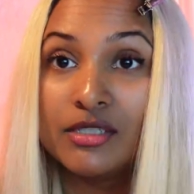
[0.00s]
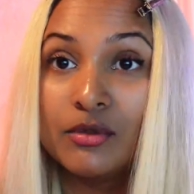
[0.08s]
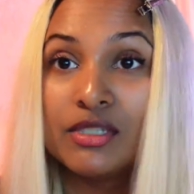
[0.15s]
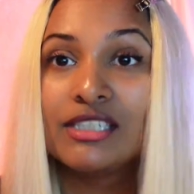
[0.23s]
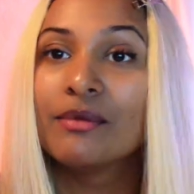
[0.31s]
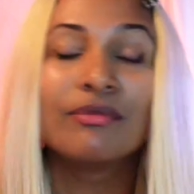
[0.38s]
It
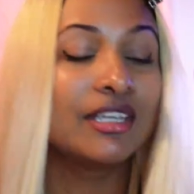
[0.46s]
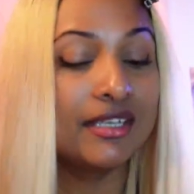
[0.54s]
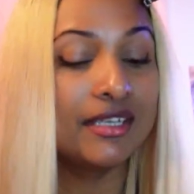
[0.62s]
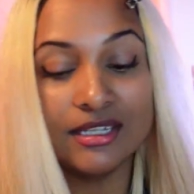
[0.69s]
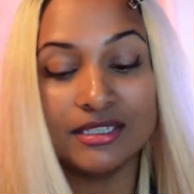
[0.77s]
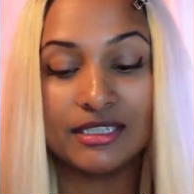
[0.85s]
was
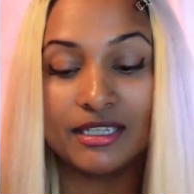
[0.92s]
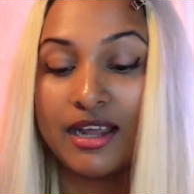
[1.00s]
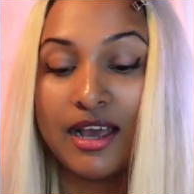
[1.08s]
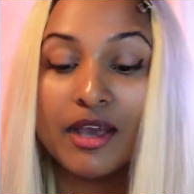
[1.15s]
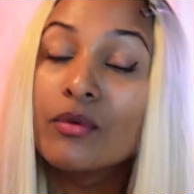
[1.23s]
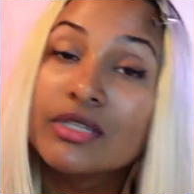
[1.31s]
something else that
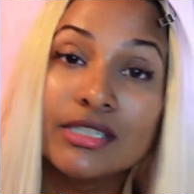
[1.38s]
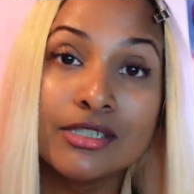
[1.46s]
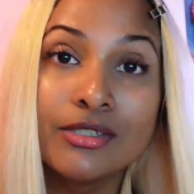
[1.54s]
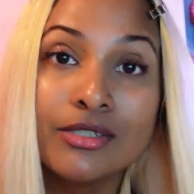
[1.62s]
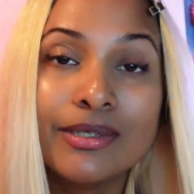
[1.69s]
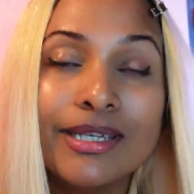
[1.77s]
I
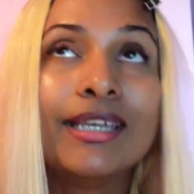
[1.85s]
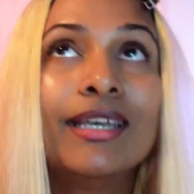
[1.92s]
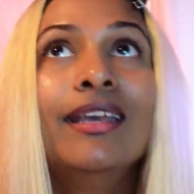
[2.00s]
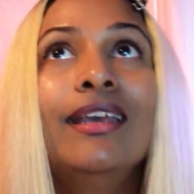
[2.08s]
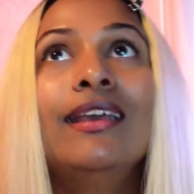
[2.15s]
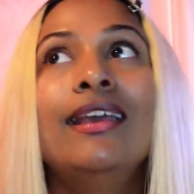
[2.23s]
wasn't doing.
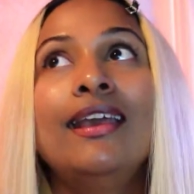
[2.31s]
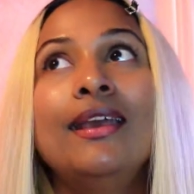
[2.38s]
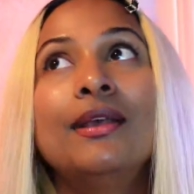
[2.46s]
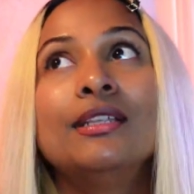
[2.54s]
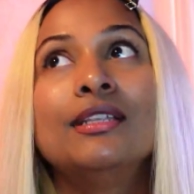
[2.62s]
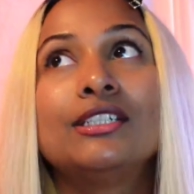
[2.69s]

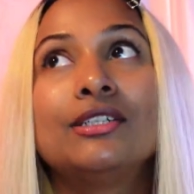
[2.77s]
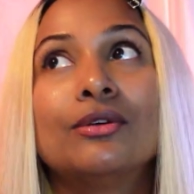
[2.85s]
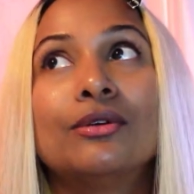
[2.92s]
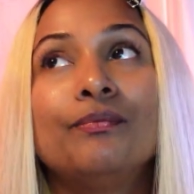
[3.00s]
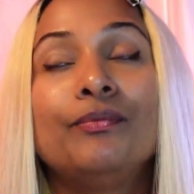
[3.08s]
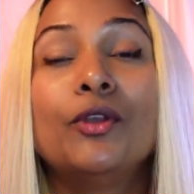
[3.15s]

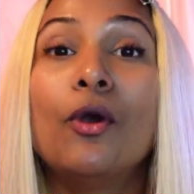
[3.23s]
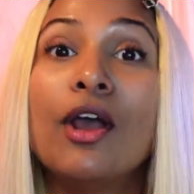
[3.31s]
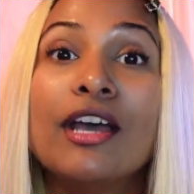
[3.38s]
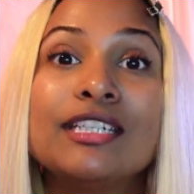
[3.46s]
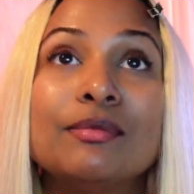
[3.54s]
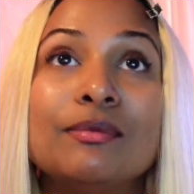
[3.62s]
So don't
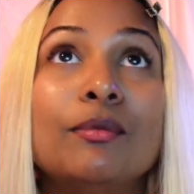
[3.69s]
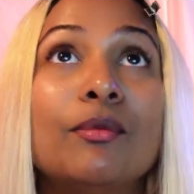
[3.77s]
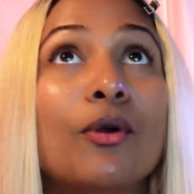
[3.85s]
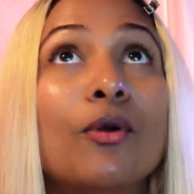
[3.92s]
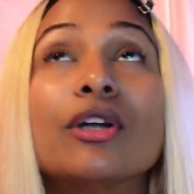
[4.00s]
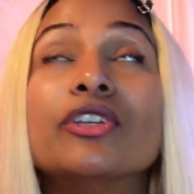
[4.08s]
ask me
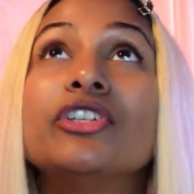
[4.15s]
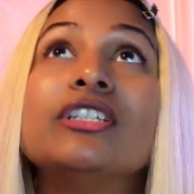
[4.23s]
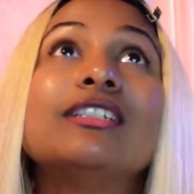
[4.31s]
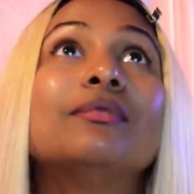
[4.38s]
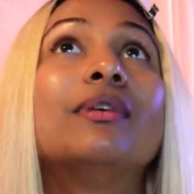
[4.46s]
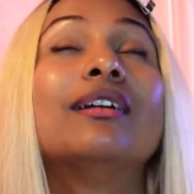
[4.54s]
more
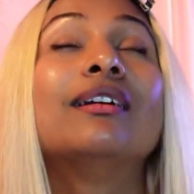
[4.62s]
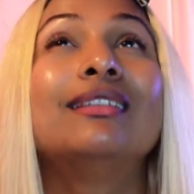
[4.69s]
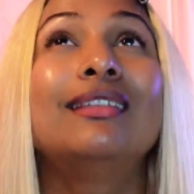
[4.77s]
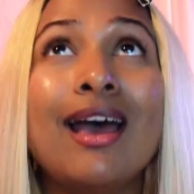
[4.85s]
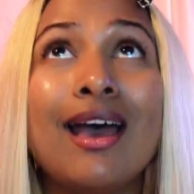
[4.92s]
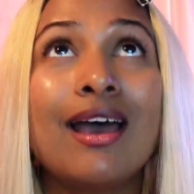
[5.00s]
questions about
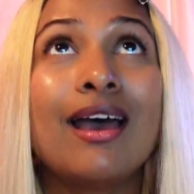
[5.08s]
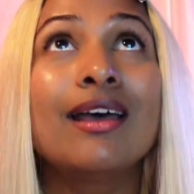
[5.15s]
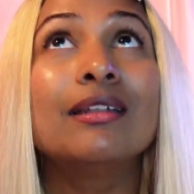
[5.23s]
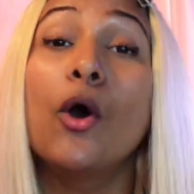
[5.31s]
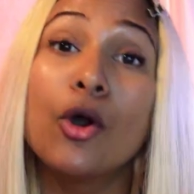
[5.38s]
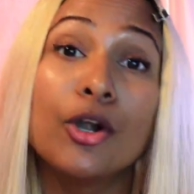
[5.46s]

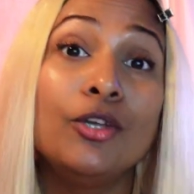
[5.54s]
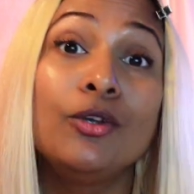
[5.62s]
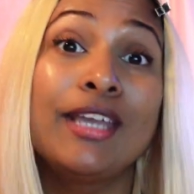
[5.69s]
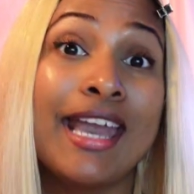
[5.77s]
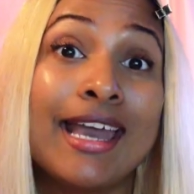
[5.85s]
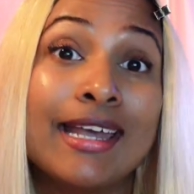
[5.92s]
that, or you
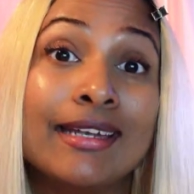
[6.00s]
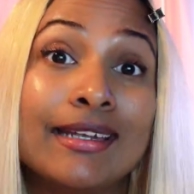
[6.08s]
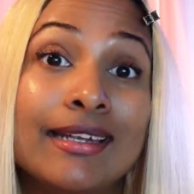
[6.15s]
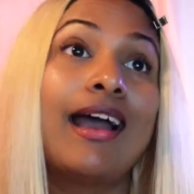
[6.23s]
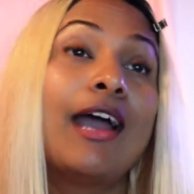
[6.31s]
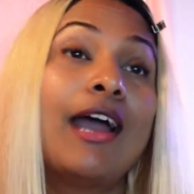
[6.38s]
can.
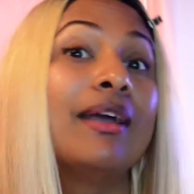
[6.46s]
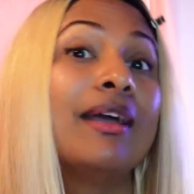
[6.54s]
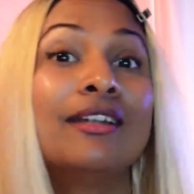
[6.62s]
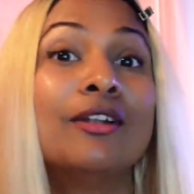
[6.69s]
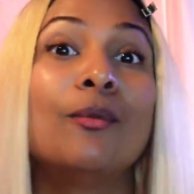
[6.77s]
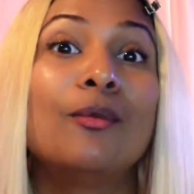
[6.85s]
I
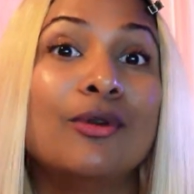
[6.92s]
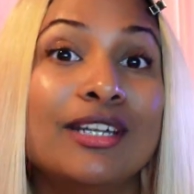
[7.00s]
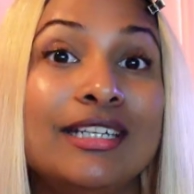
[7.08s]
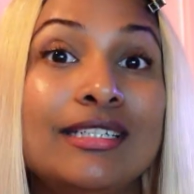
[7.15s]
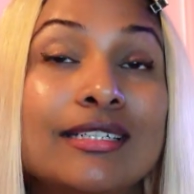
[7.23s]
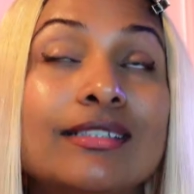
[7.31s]
might know more
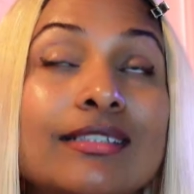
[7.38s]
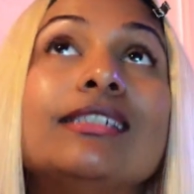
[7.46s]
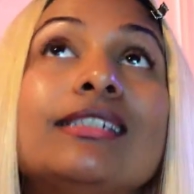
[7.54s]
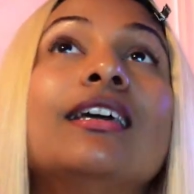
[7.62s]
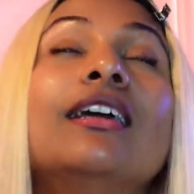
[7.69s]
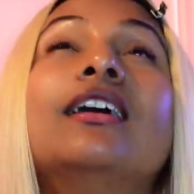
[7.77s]
details.